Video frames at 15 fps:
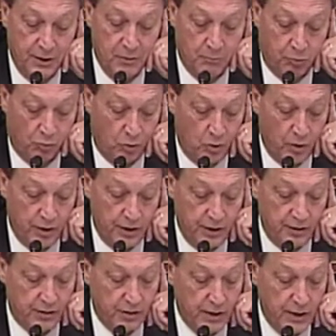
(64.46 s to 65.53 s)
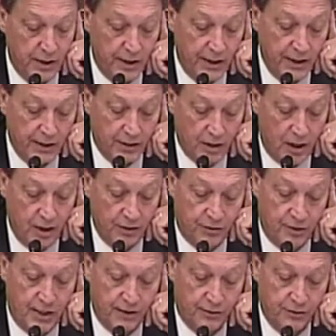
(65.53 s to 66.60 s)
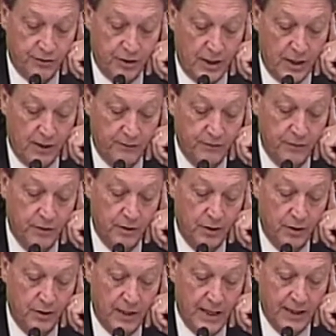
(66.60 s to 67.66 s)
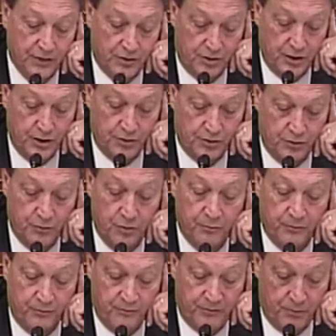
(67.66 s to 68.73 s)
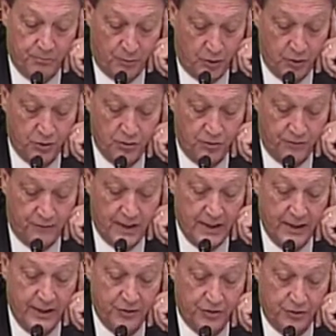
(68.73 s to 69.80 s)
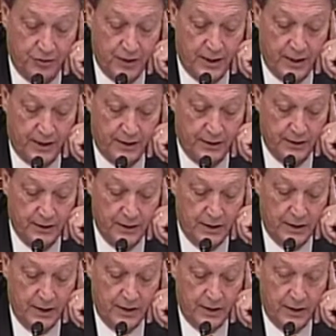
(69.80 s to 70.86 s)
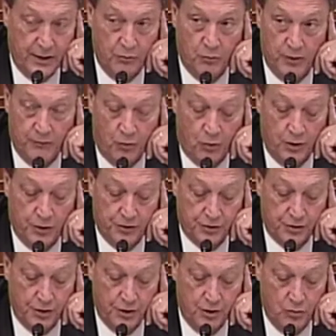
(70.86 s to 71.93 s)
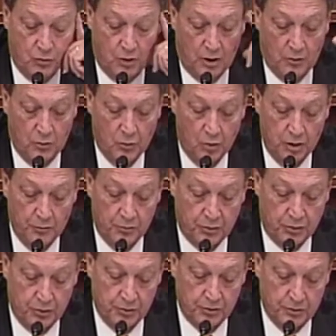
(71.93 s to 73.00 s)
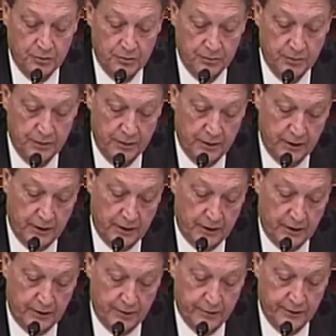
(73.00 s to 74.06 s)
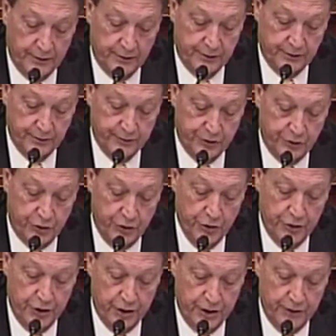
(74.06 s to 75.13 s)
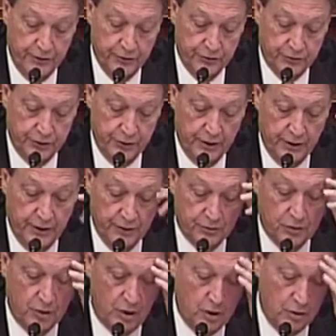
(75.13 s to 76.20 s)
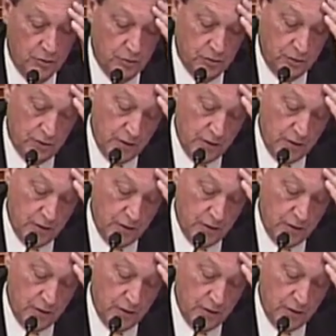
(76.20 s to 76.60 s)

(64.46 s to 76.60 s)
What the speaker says: employees and contractors have access to the personal financial data. And we've already seen what one person at our security agency has caused